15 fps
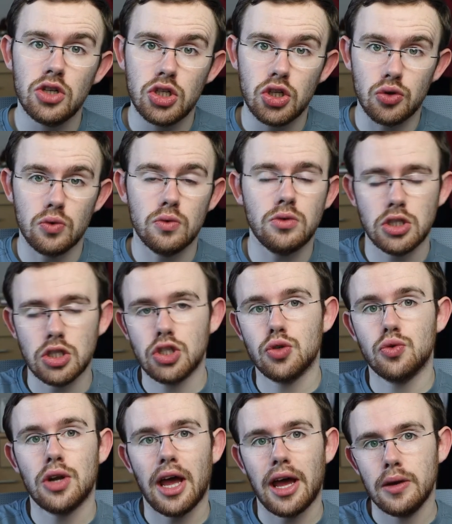the tools and
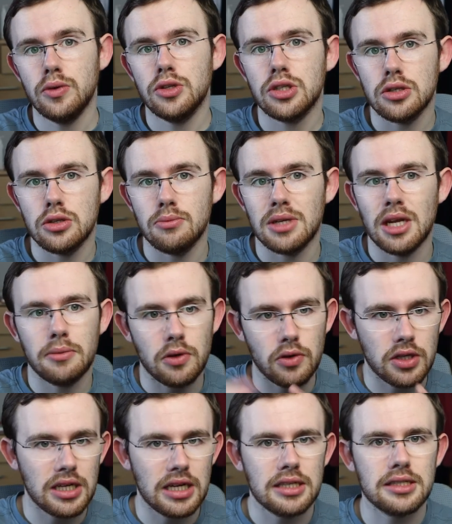shown how to
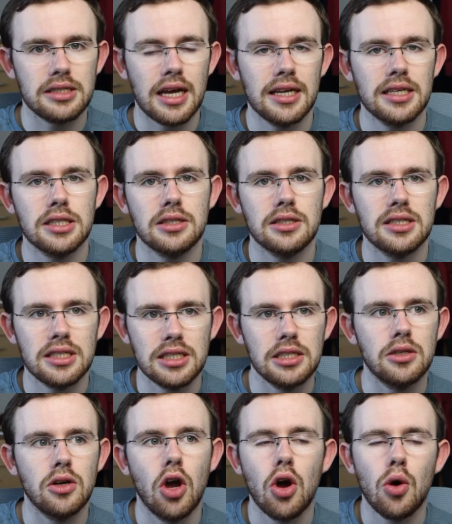manipulate the datasets to
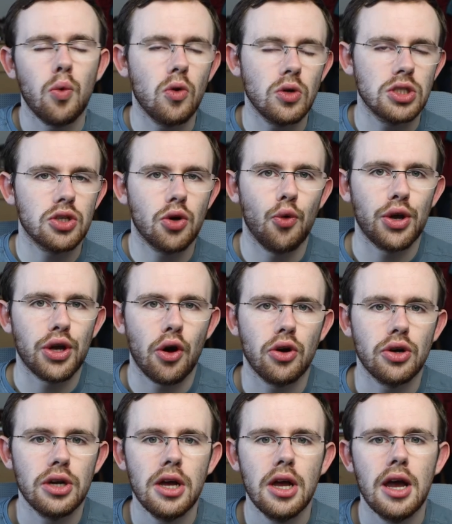see what's going
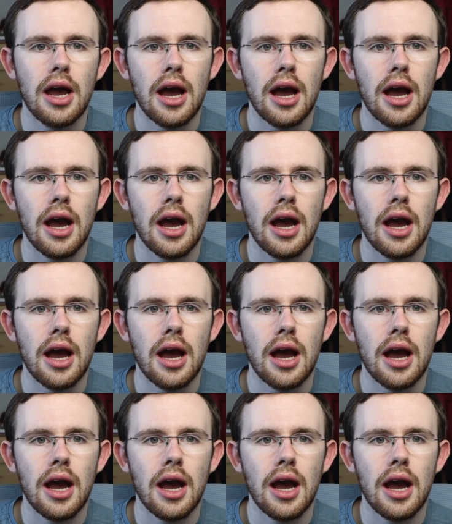on,